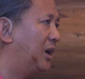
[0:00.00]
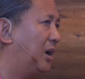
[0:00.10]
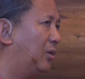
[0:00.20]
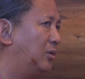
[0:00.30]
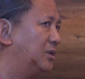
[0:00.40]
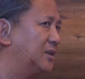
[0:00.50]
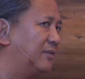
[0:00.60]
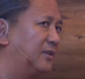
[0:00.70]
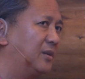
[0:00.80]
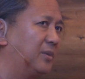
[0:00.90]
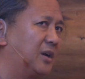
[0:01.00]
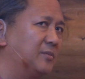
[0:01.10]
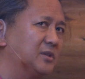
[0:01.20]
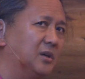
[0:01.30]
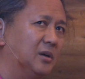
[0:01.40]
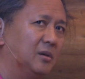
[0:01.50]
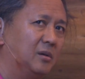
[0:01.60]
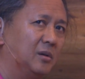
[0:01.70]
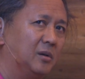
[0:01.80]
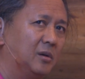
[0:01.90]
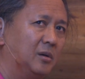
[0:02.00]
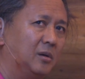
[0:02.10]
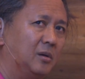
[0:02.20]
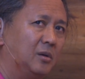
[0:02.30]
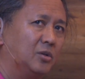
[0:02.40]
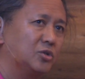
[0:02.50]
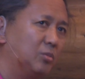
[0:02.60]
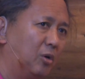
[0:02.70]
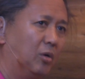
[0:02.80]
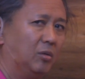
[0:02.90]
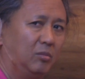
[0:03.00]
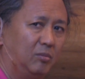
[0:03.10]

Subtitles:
our own suffering becomes small.